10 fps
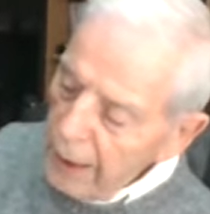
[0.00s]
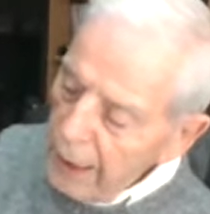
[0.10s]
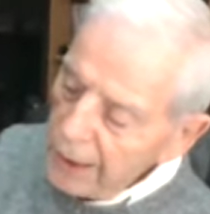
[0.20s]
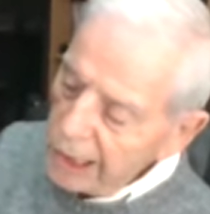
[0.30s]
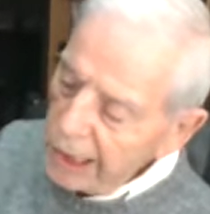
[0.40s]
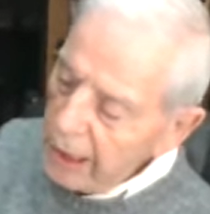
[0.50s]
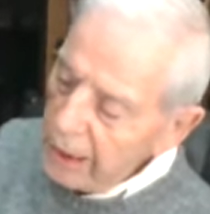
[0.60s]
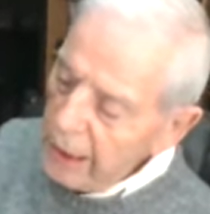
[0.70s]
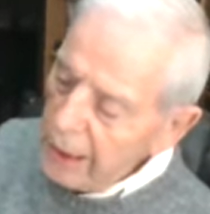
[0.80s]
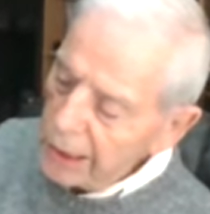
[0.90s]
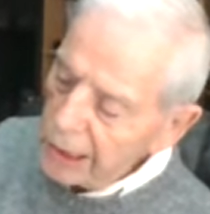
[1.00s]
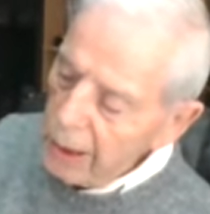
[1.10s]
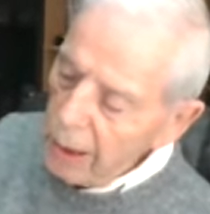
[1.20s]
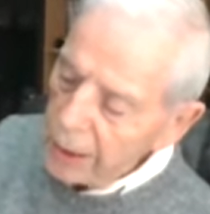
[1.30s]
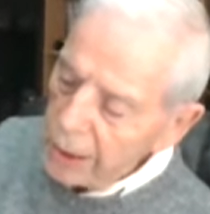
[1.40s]
I say then, has
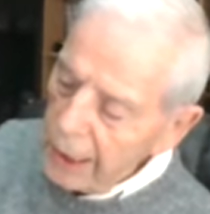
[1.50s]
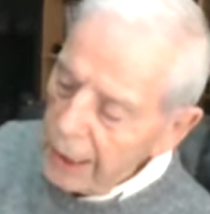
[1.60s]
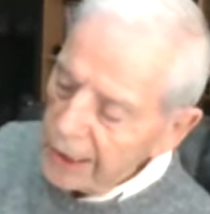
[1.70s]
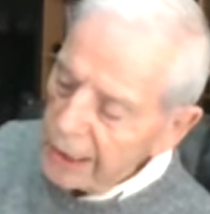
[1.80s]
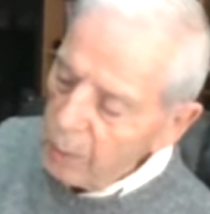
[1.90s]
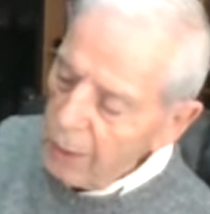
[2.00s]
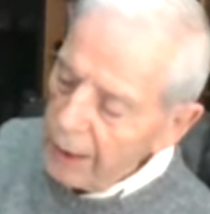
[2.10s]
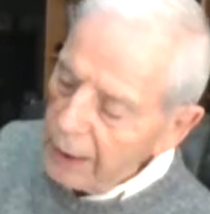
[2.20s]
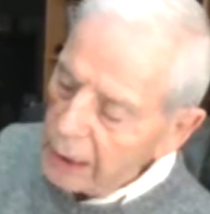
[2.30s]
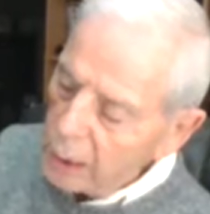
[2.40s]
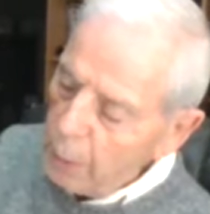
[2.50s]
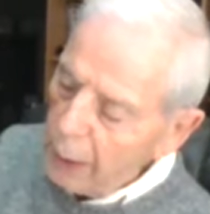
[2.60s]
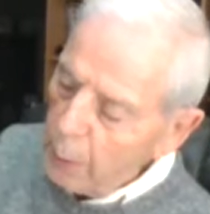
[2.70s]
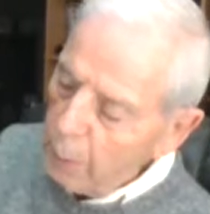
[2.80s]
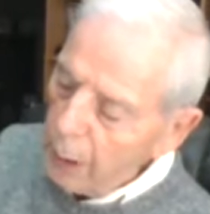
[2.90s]
God cast away his
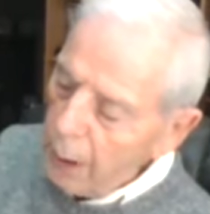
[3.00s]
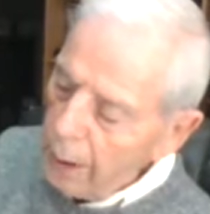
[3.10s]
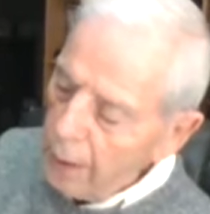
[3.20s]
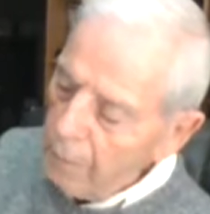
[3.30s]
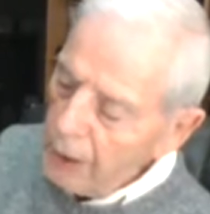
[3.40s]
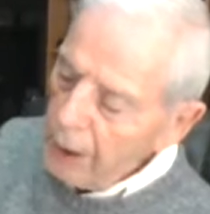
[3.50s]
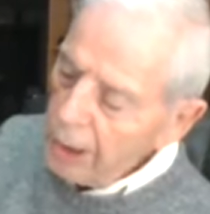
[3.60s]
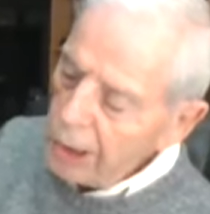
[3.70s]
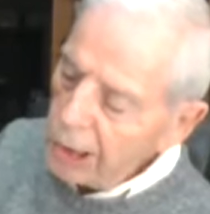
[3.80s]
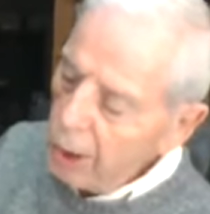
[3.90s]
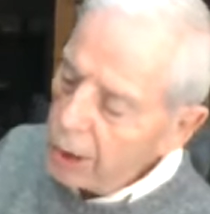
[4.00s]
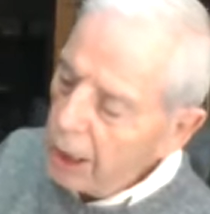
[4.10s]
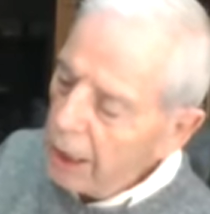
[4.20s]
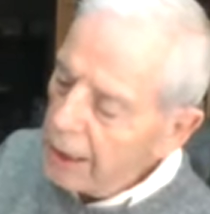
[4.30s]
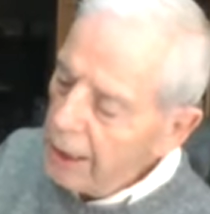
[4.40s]
people?
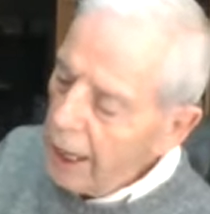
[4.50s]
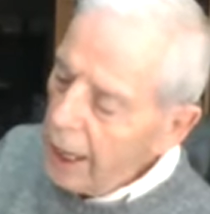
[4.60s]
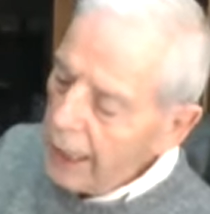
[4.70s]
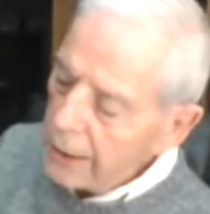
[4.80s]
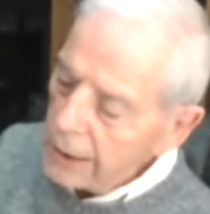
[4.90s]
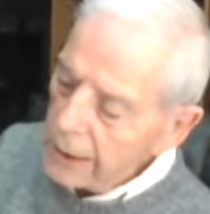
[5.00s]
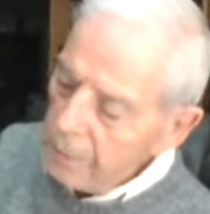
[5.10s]
Certainly not.